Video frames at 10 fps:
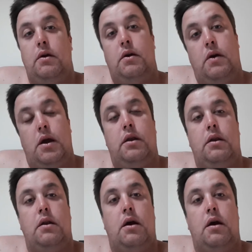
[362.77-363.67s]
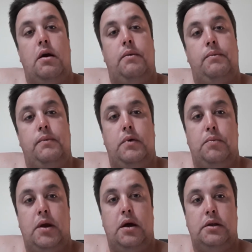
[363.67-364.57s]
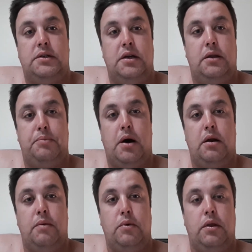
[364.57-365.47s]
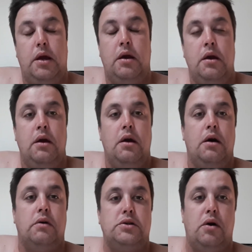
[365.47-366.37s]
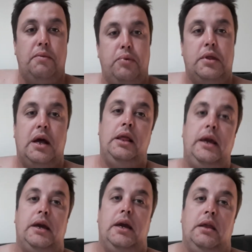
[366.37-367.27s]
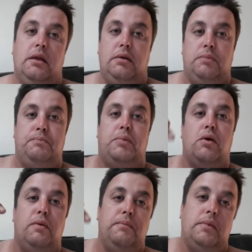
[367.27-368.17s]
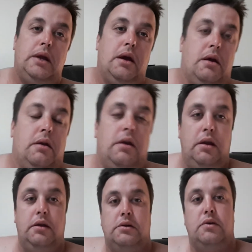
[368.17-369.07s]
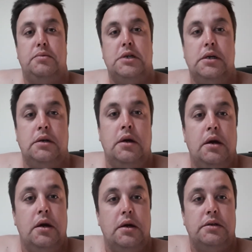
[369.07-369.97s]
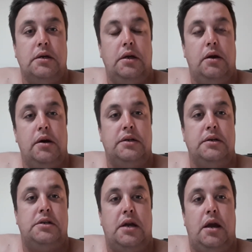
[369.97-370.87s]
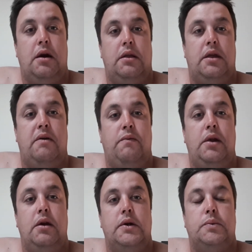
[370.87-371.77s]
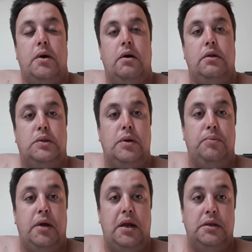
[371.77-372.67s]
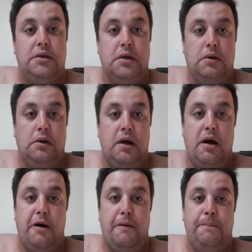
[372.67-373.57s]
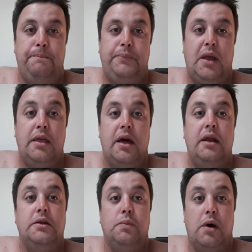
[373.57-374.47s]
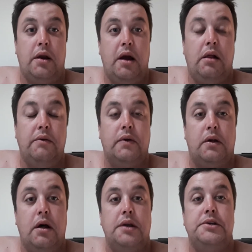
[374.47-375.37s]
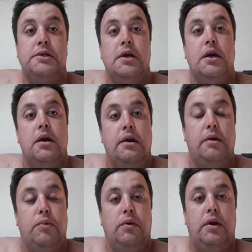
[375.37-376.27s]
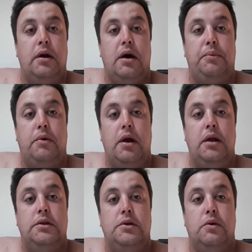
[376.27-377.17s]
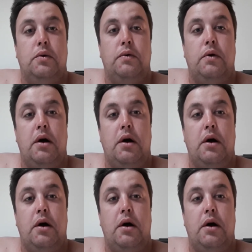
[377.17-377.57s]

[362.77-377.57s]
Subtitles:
and you'll be able to see the part number on there. I'll try and put that link in the bottom down in the description, so you guys can check out that video as well, the twin plate install. That is one hell of a clutch. You will need to upgrade your